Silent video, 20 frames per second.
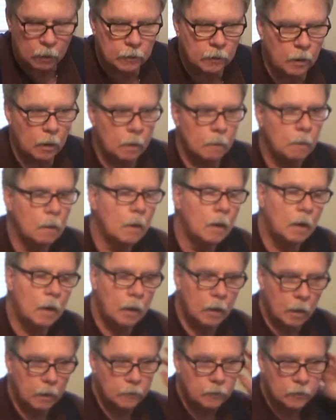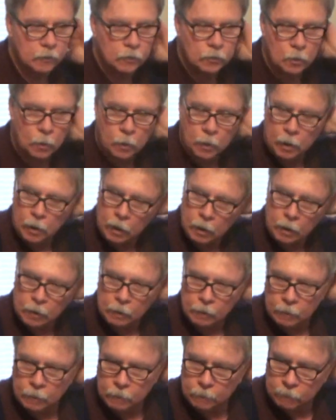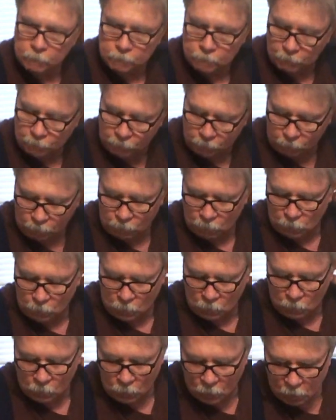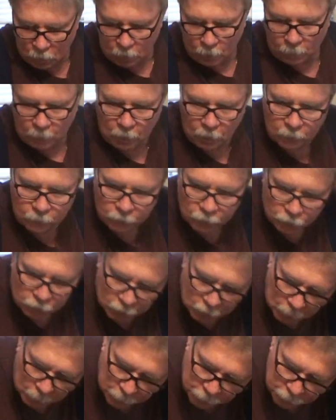the time. And it gives you a sore neck. And I'm not even sitting up